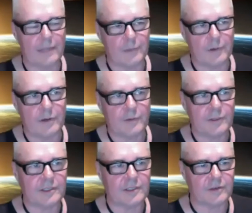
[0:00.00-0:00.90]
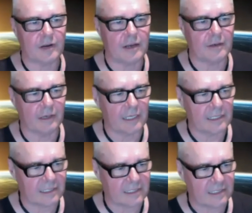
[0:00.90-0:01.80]
Perth, Western Australia, in
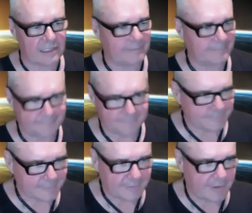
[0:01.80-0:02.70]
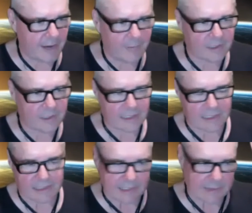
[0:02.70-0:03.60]
1965 or
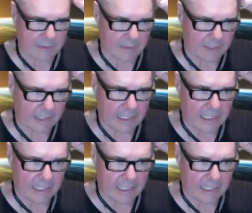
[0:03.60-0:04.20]
66 or something,